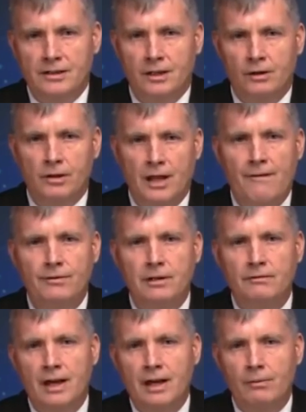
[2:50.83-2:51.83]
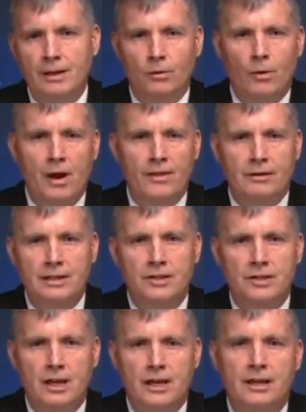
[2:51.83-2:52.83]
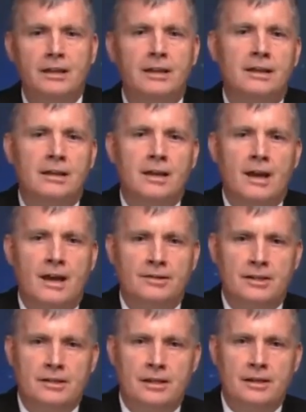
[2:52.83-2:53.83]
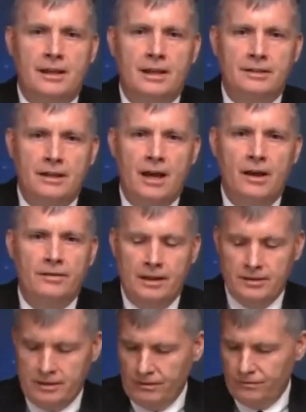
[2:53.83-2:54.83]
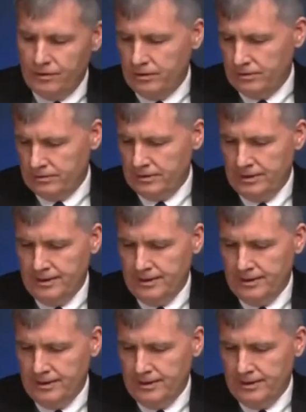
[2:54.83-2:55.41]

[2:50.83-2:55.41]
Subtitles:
So we'll have to evaluate the weather each day and just see how things unfold.